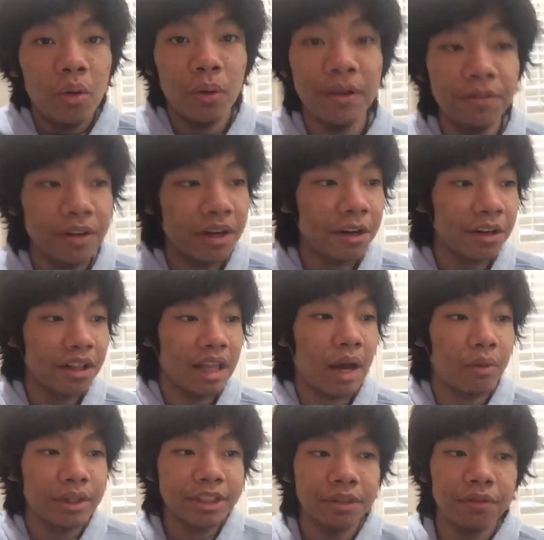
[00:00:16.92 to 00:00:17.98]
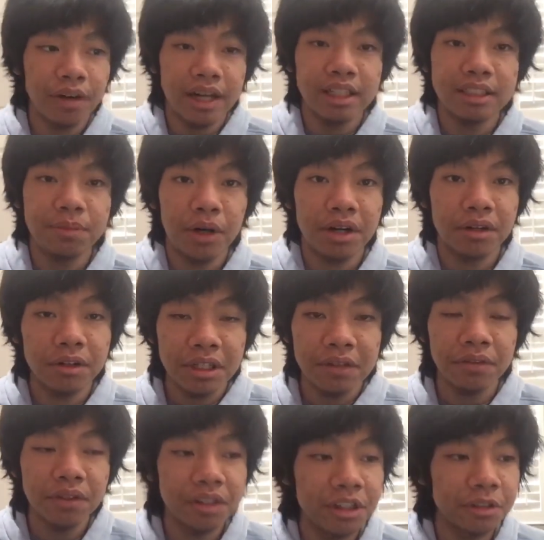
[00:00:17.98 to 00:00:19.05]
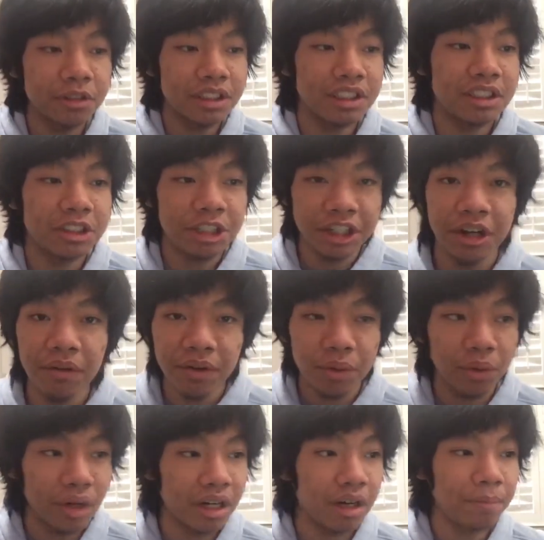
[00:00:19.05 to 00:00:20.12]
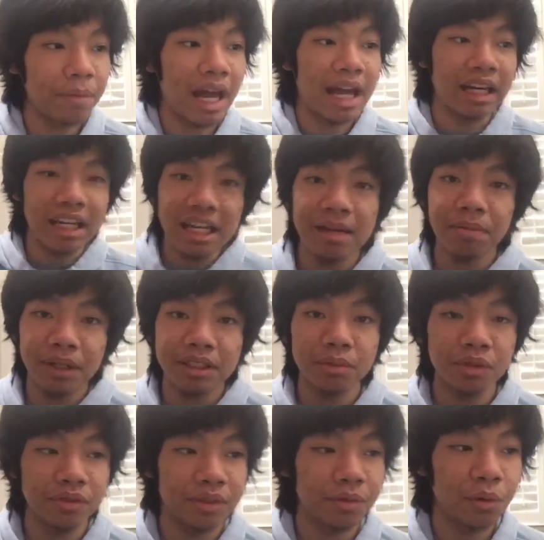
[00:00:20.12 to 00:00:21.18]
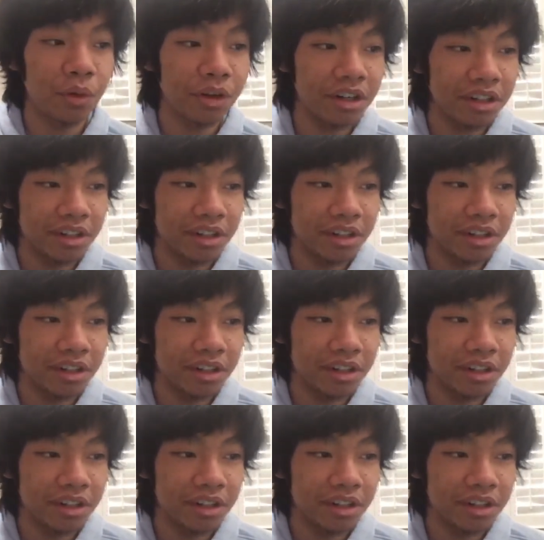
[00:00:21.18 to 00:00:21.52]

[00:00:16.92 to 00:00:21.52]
We figured that we should find and spread gleeful news to cheer everyone up and keep us moving forward.